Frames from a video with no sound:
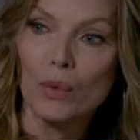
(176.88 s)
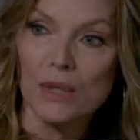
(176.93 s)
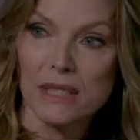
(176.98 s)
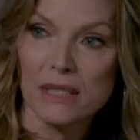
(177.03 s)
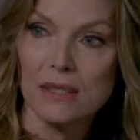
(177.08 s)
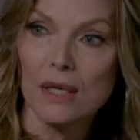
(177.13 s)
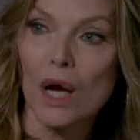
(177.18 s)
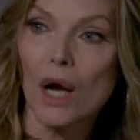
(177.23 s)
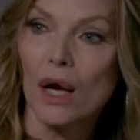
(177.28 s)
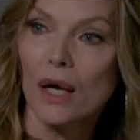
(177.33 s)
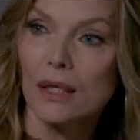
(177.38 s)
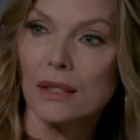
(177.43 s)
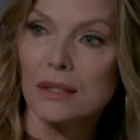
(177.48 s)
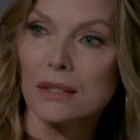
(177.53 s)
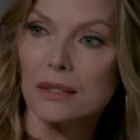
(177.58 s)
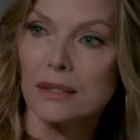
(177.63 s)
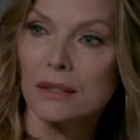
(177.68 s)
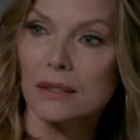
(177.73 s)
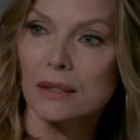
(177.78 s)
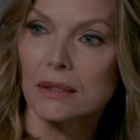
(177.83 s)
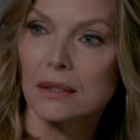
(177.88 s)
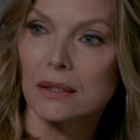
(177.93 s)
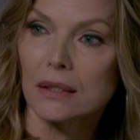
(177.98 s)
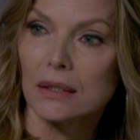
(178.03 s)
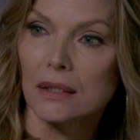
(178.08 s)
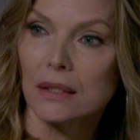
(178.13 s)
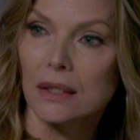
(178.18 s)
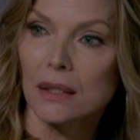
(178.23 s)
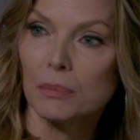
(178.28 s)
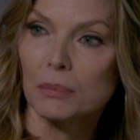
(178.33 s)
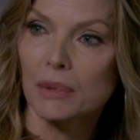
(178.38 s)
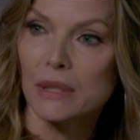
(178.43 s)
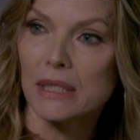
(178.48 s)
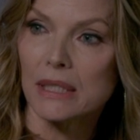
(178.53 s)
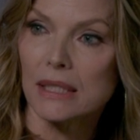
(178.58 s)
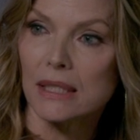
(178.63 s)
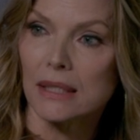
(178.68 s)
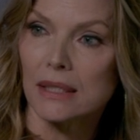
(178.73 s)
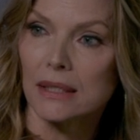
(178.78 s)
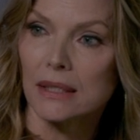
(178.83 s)
was not okay
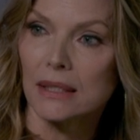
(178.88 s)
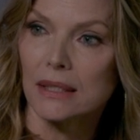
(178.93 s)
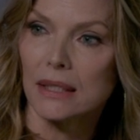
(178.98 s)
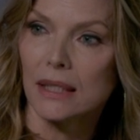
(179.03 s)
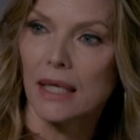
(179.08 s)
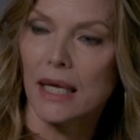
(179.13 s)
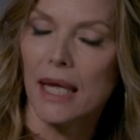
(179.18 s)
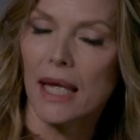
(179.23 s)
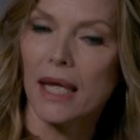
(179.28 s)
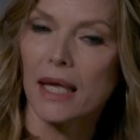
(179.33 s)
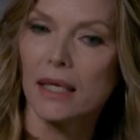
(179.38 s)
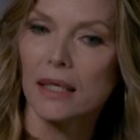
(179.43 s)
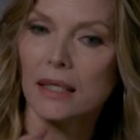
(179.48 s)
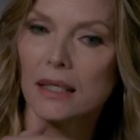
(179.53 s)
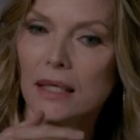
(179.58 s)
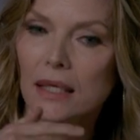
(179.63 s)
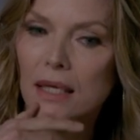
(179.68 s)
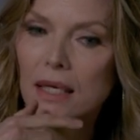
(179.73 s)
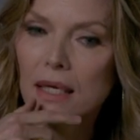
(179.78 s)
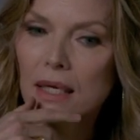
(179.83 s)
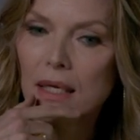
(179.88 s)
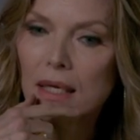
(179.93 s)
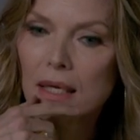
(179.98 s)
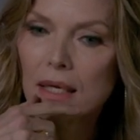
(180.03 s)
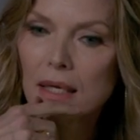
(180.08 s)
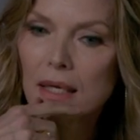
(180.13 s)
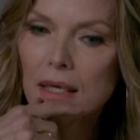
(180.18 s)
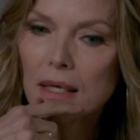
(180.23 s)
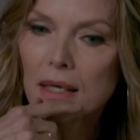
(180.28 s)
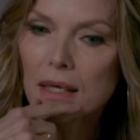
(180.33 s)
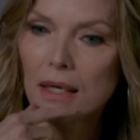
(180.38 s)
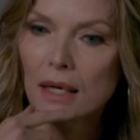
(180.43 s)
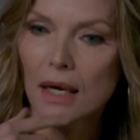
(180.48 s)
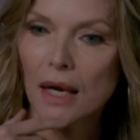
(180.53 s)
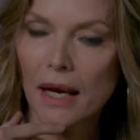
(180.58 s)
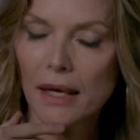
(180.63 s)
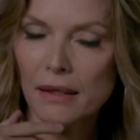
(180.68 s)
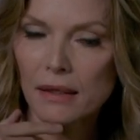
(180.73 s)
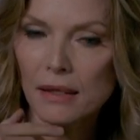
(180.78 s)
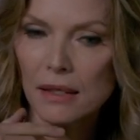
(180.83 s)
complicit and
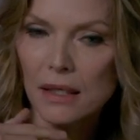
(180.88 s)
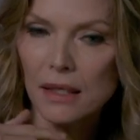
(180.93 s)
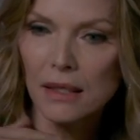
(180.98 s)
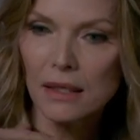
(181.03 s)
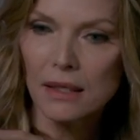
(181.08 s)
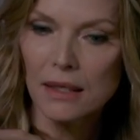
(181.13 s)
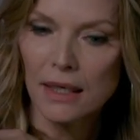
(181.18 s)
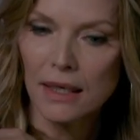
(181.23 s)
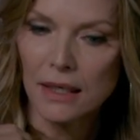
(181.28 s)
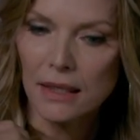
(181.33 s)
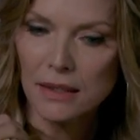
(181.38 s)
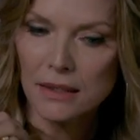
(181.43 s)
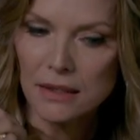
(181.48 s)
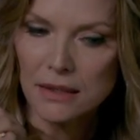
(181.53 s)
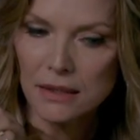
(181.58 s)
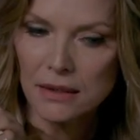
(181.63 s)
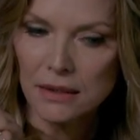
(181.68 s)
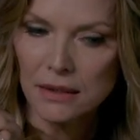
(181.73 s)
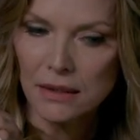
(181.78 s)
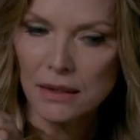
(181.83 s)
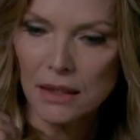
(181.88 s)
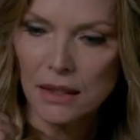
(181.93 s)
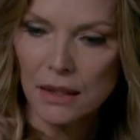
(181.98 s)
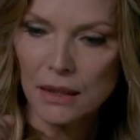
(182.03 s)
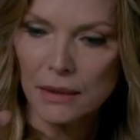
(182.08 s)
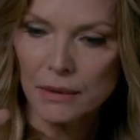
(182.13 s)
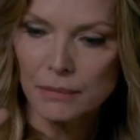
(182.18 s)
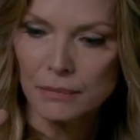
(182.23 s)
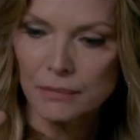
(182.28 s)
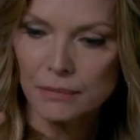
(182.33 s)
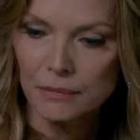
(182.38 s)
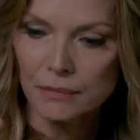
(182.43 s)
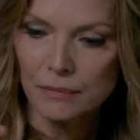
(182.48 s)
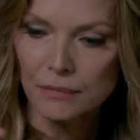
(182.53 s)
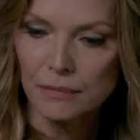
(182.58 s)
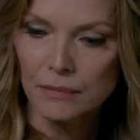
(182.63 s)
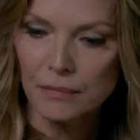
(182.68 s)
I think that um,